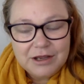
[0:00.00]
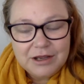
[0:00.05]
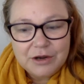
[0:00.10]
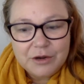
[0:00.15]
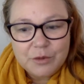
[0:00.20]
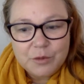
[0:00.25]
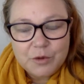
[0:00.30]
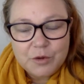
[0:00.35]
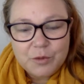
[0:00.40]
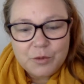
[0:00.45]

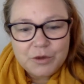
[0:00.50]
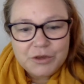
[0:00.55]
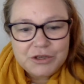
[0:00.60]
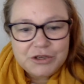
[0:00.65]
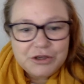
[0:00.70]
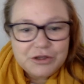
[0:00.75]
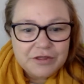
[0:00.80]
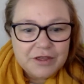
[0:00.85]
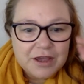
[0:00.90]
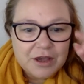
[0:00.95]
You know, what
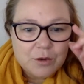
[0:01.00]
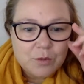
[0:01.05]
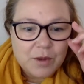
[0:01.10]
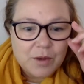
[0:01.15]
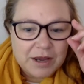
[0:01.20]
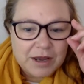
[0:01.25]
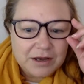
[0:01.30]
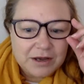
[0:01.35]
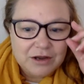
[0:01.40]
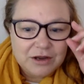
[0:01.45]
do you think
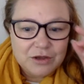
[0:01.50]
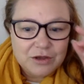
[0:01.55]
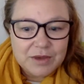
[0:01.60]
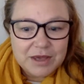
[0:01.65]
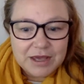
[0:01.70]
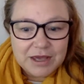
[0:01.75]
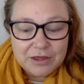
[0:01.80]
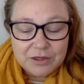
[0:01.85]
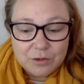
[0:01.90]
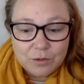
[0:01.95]
when you
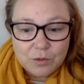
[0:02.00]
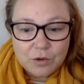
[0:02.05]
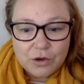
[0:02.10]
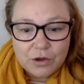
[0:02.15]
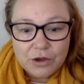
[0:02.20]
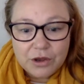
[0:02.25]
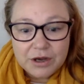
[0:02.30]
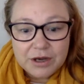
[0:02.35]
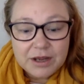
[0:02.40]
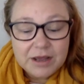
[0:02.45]
hear the
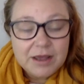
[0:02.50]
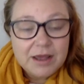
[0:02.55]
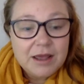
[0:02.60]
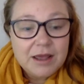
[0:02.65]
word?